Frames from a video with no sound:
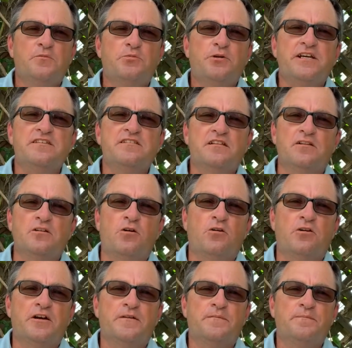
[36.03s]
Praise the
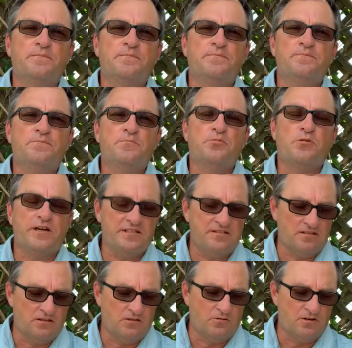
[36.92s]
Lord,
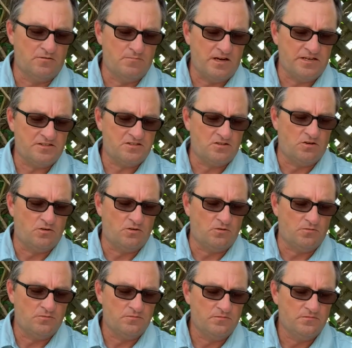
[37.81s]
praise the Lord, my
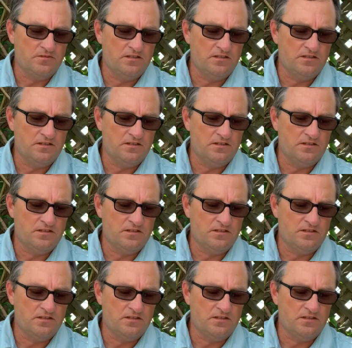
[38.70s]
soul.